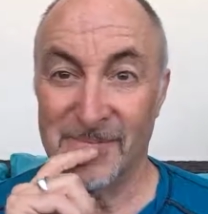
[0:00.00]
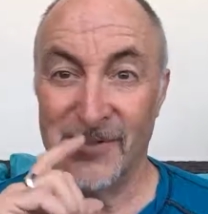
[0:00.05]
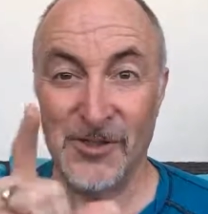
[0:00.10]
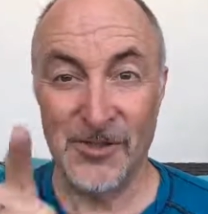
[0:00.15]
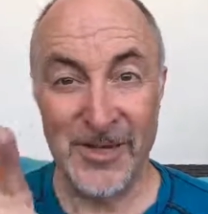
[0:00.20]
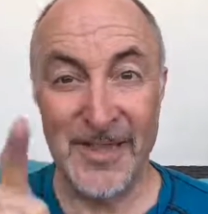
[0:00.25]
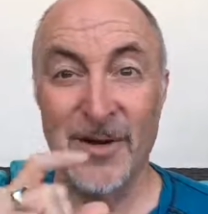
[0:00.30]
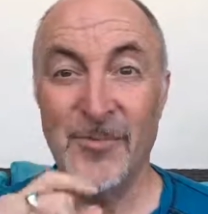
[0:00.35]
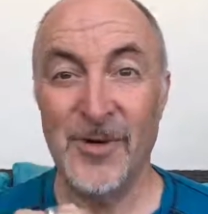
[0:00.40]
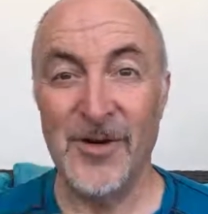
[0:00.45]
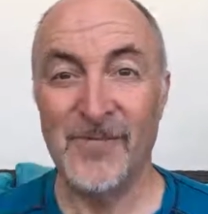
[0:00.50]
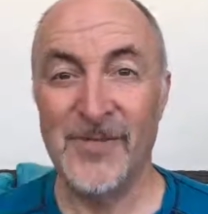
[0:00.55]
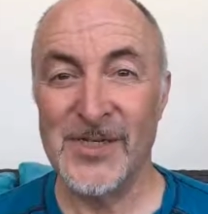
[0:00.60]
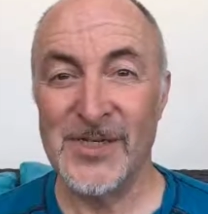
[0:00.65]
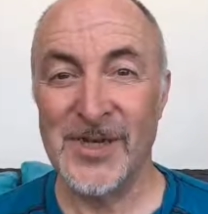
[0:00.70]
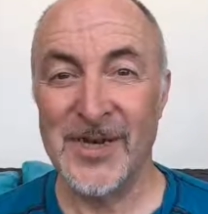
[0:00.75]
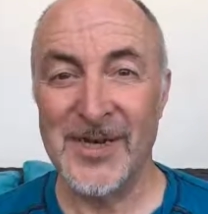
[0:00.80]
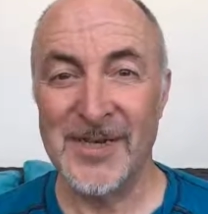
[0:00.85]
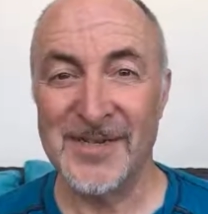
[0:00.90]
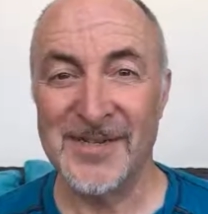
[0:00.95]
Try that one on for
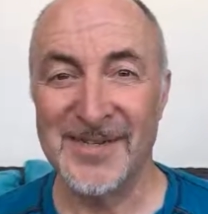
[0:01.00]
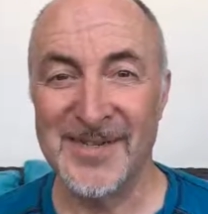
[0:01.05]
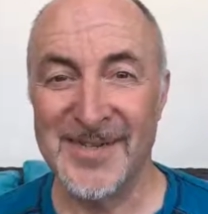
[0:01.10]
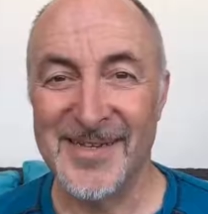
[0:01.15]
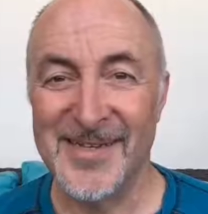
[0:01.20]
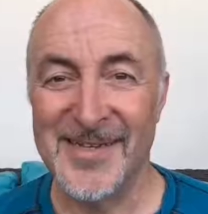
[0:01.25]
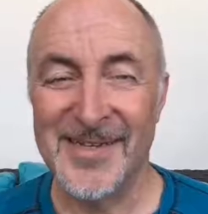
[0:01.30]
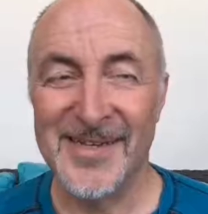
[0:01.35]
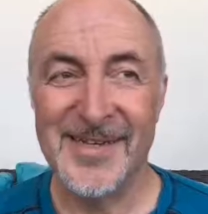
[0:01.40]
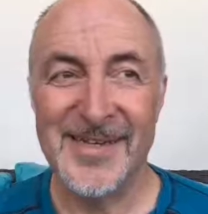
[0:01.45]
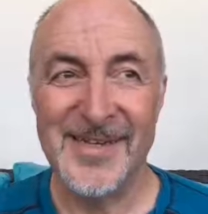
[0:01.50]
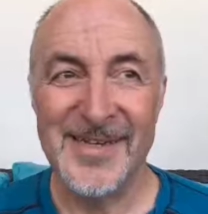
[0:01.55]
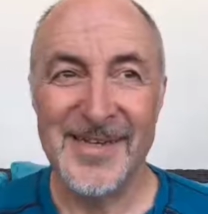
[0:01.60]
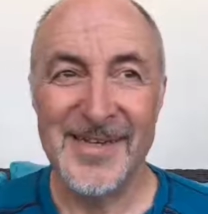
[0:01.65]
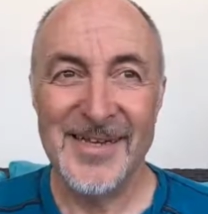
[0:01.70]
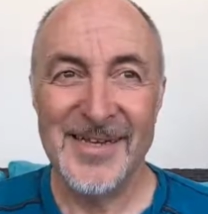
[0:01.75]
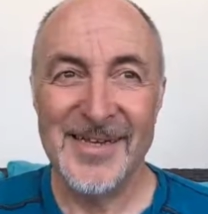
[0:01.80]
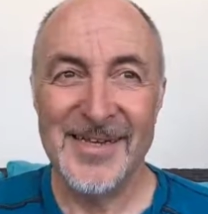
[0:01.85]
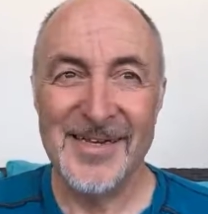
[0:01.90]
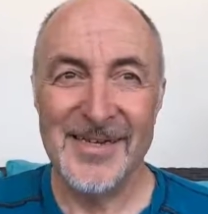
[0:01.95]
size.
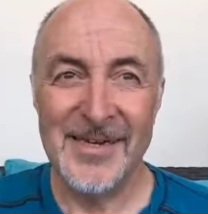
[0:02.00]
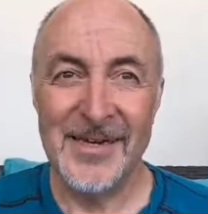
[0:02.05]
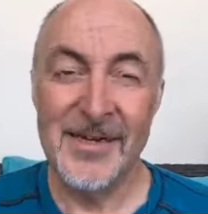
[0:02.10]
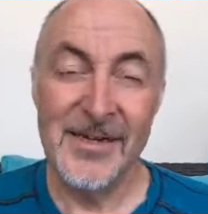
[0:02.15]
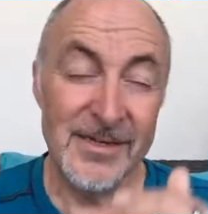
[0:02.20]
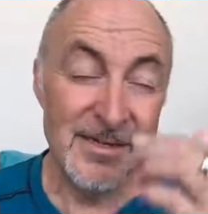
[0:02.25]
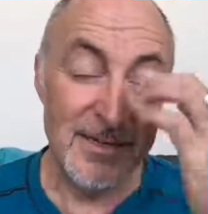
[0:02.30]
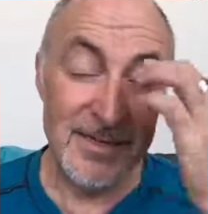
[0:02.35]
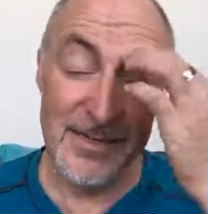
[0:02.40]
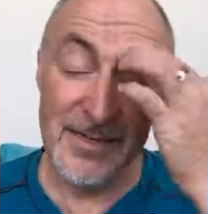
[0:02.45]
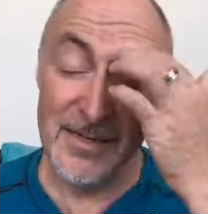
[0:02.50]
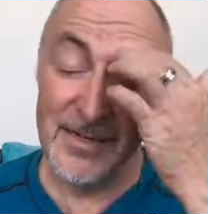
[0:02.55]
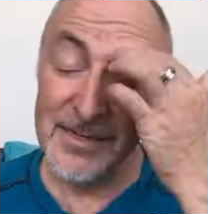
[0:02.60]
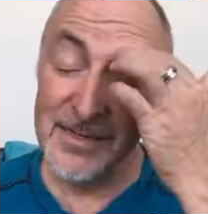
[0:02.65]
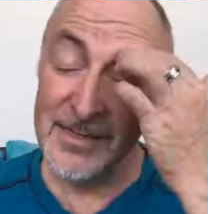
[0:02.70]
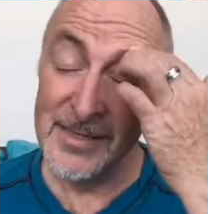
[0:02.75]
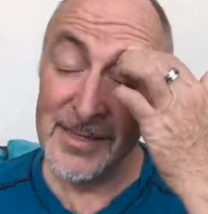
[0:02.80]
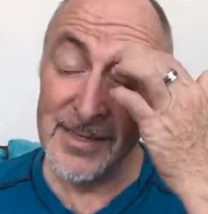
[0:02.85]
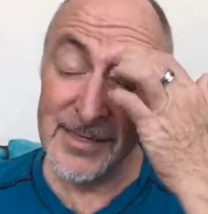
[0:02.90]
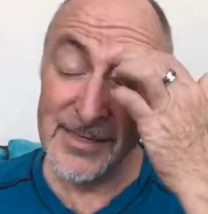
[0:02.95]
And
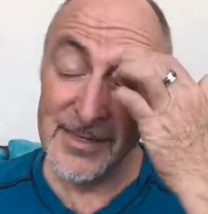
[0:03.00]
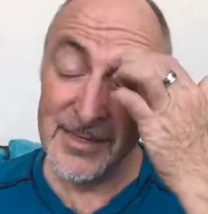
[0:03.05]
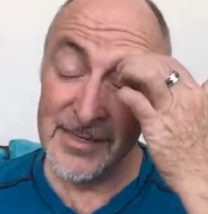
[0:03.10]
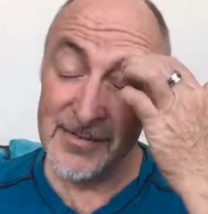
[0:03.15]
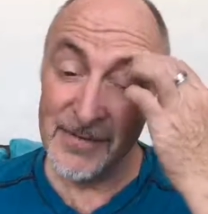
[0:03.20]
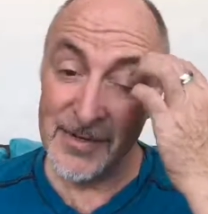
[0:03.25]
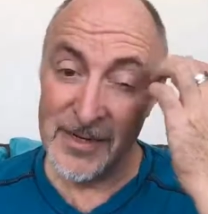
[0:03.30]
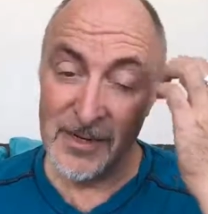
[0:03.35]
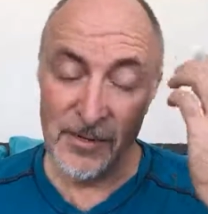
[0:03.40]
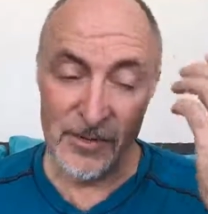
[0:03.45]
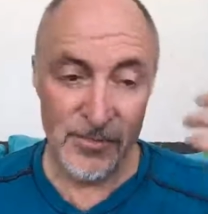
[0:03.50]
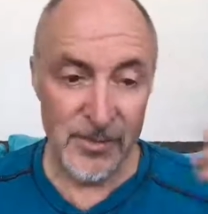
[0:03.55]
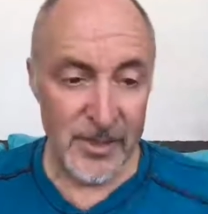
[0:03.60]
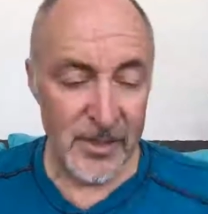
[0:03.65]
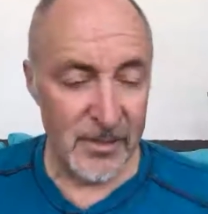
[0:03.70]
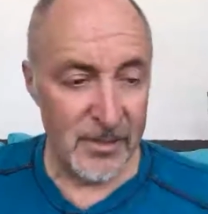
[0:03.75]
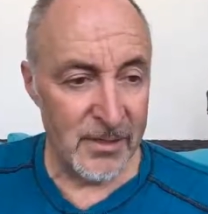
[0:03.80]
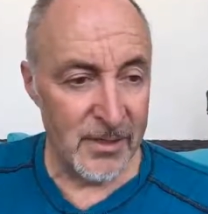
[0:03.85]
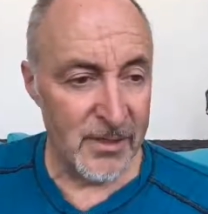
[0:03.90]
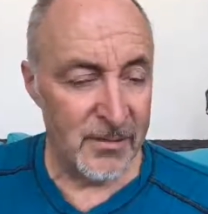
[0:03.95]
the thing is, it's funny, I was reading.